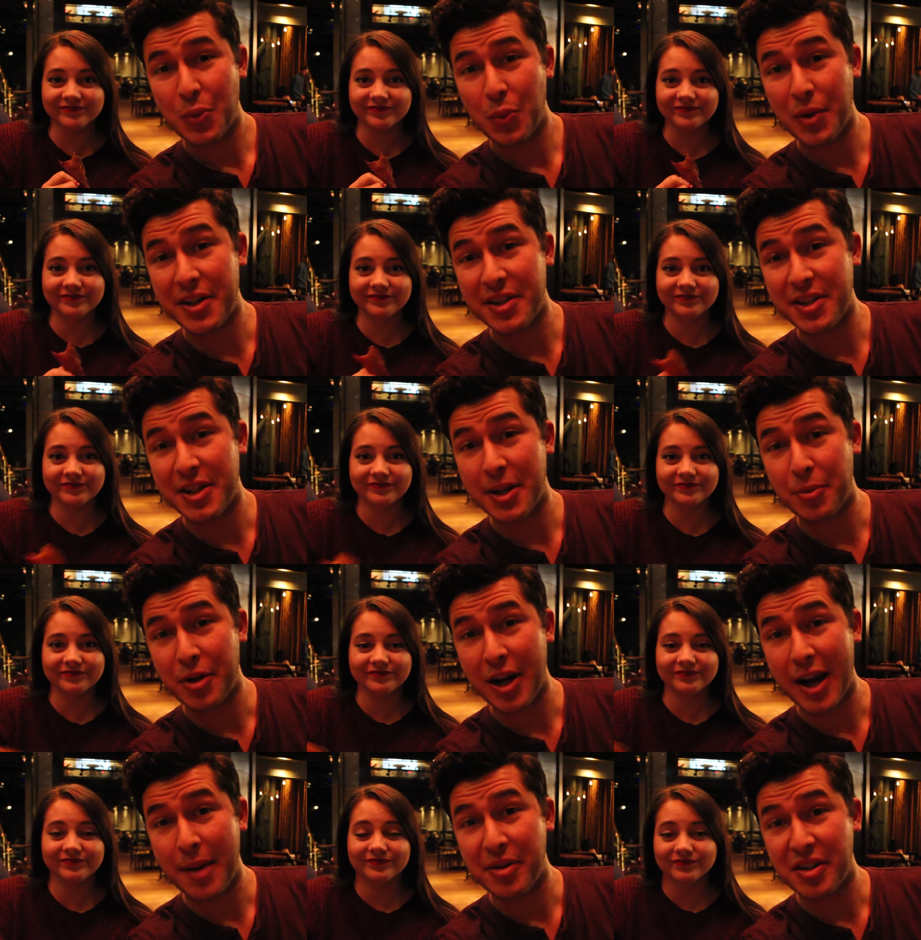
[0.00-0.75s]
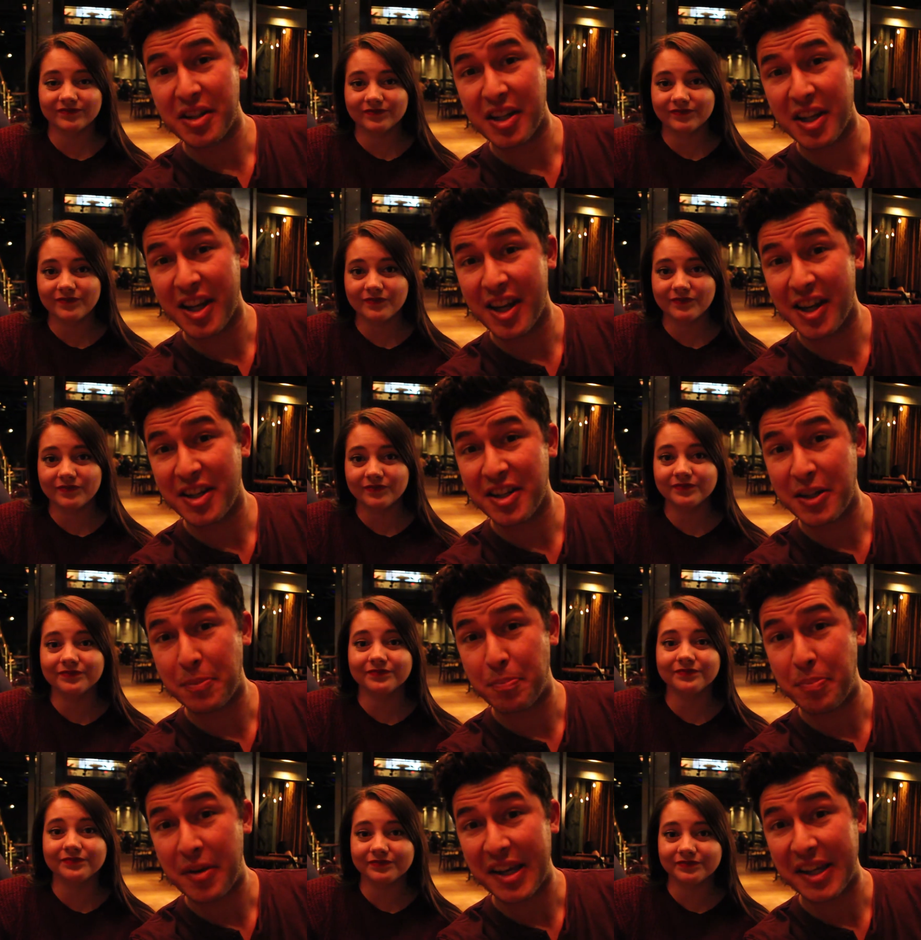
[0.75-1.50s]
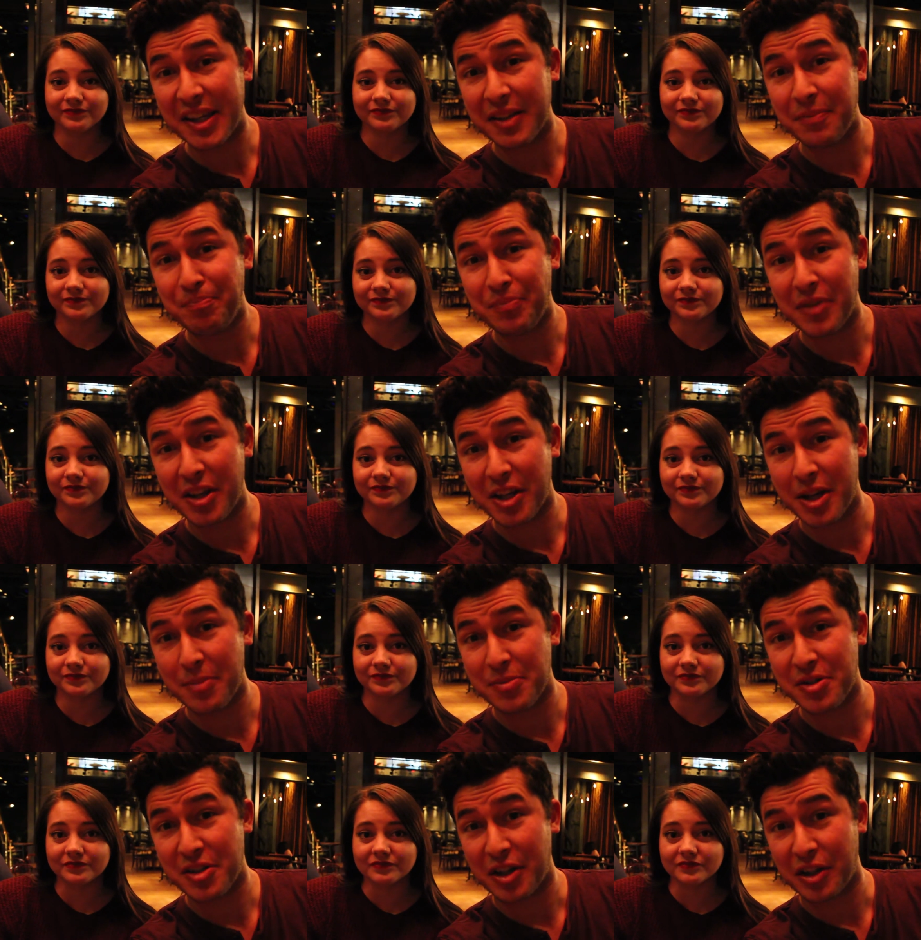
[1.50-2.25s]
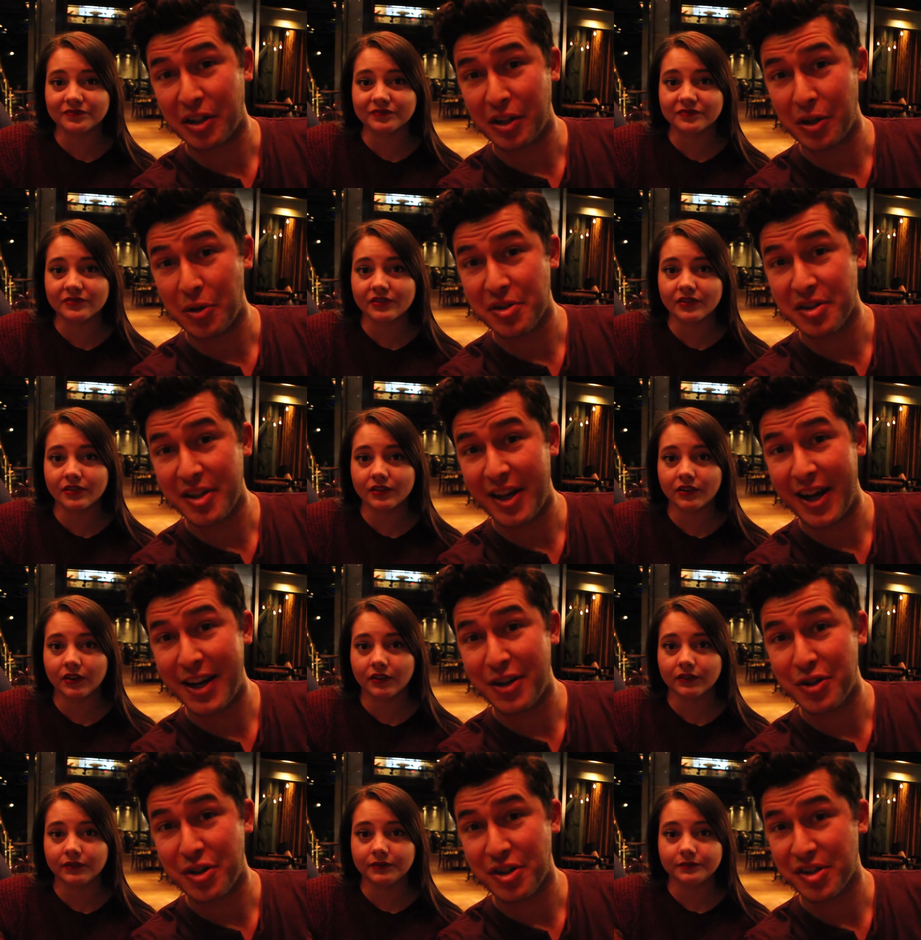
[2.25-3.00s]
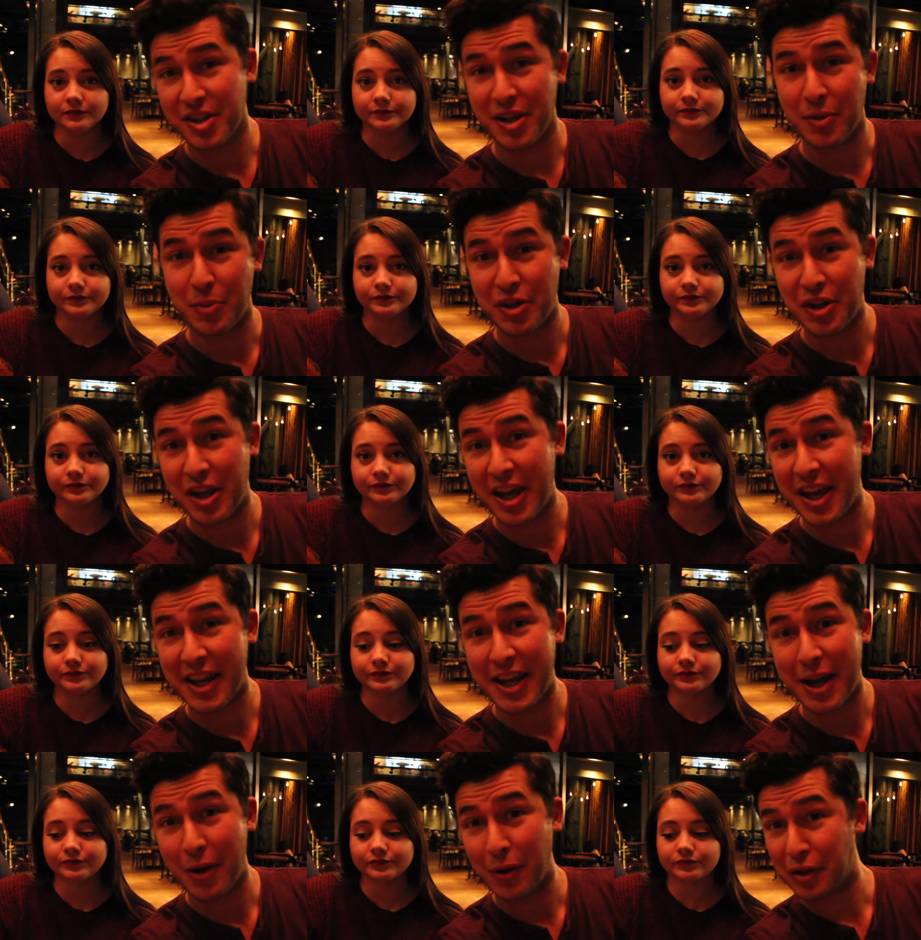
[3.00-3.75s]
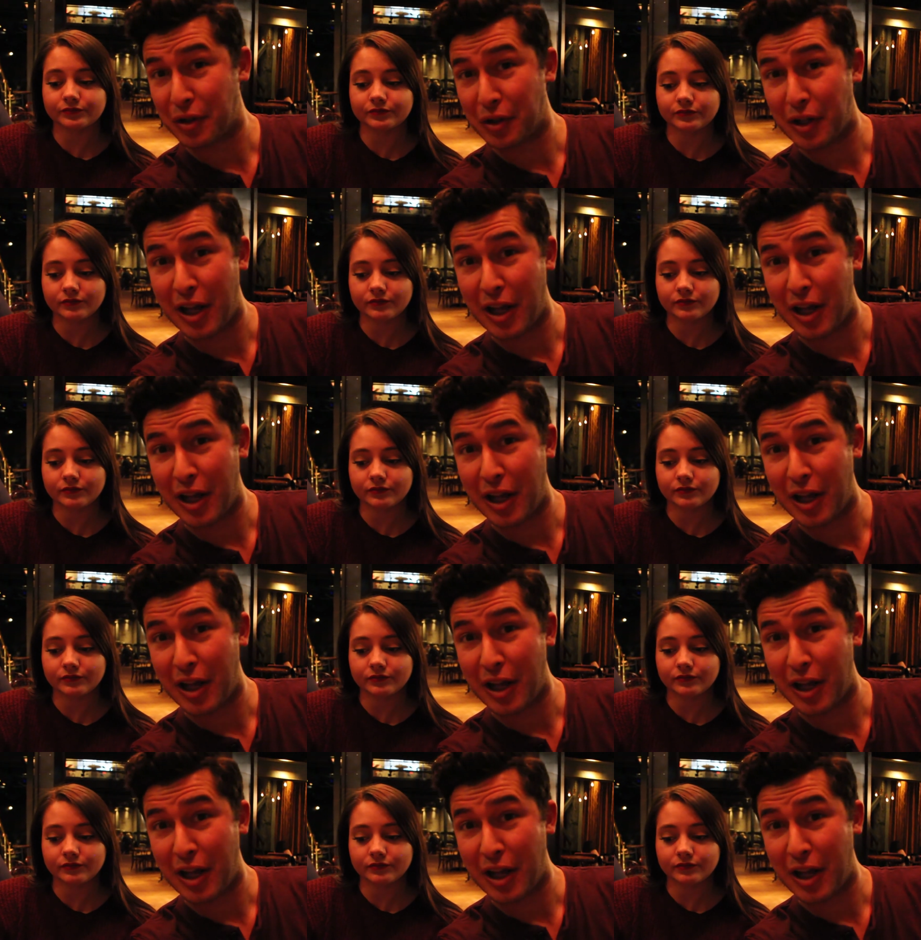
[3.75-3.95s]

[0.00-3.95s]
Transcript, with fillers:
Speaker 1: We ended up grabbing the candied bacon. It comes in a clothesline, just like when you hang out with your